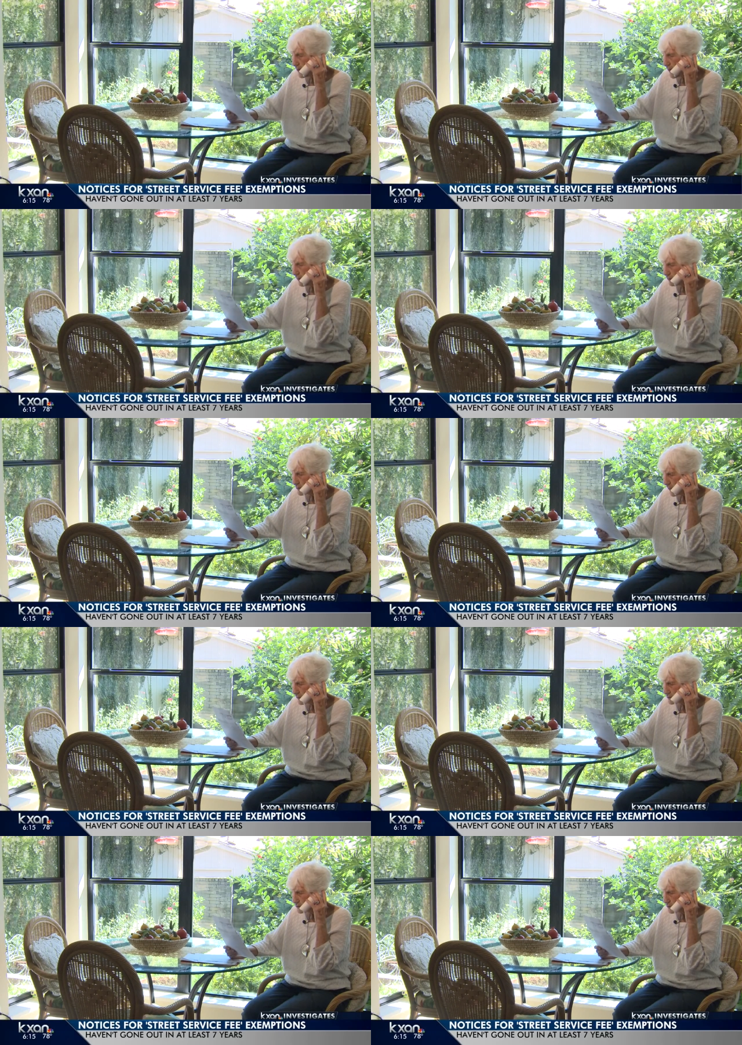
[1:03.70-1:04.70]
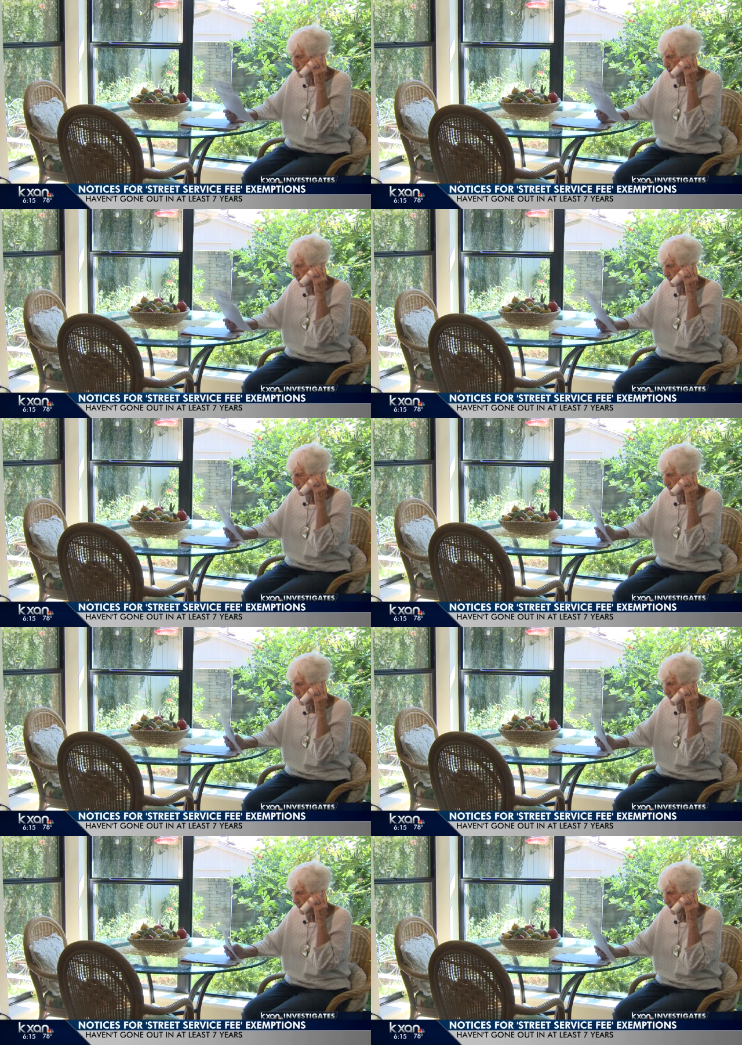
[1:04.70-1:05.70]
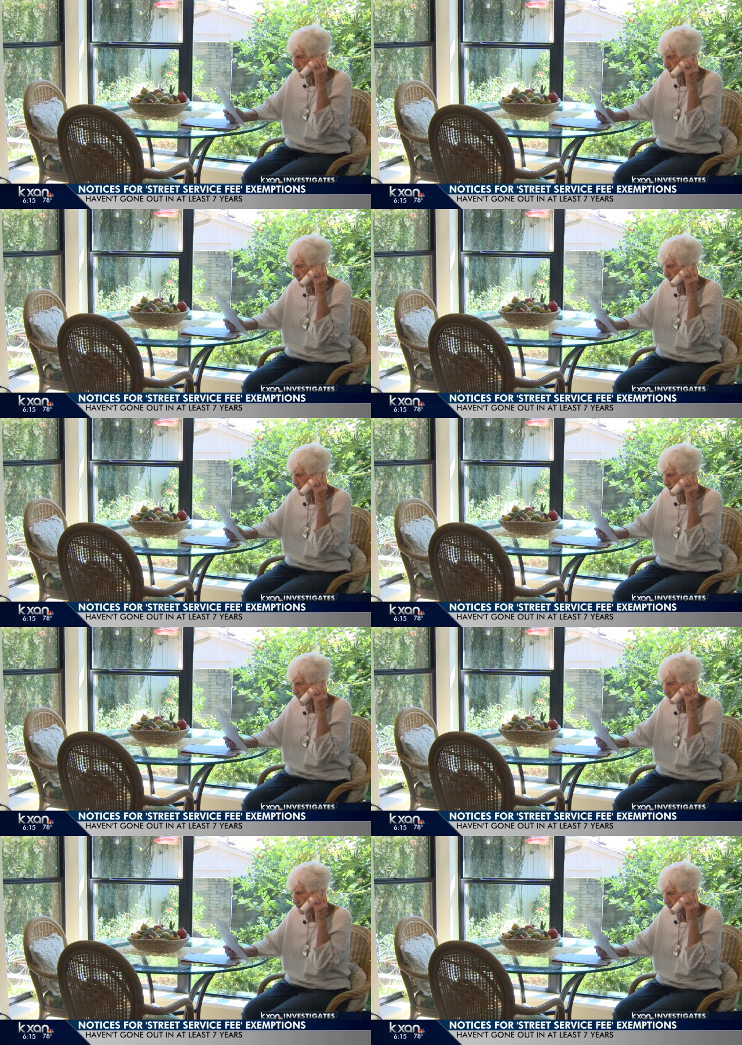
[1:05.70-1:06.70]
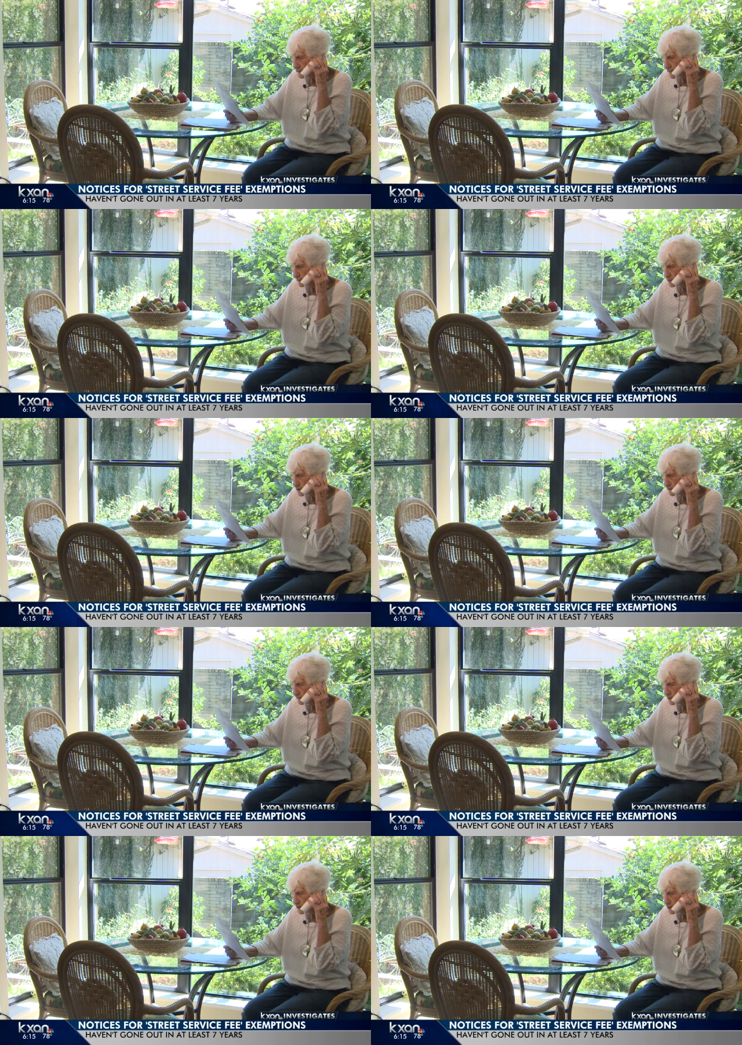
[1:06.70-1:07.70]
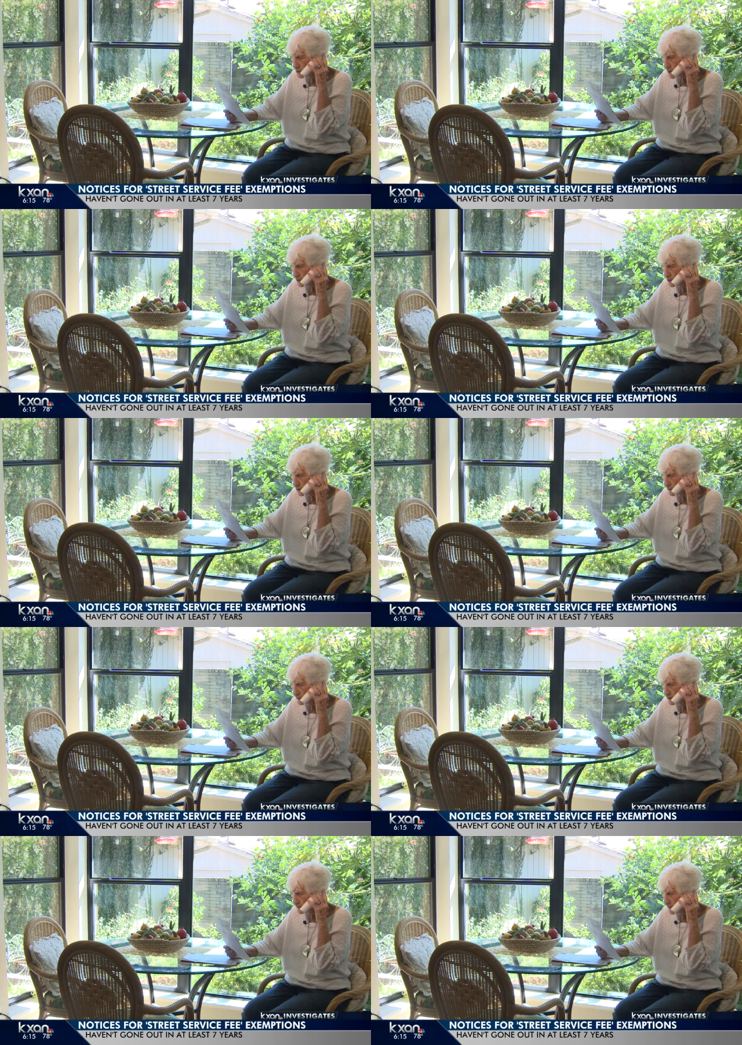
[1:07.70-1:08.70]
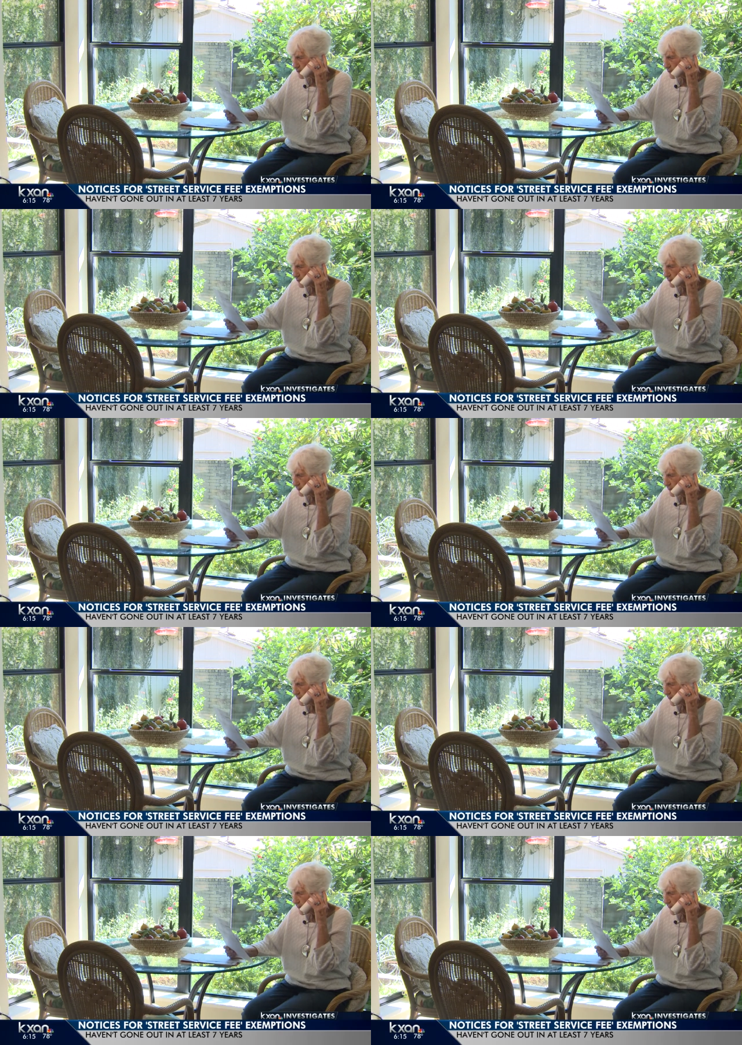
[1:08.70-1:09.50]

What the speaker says: Nobody's mouth can be seen.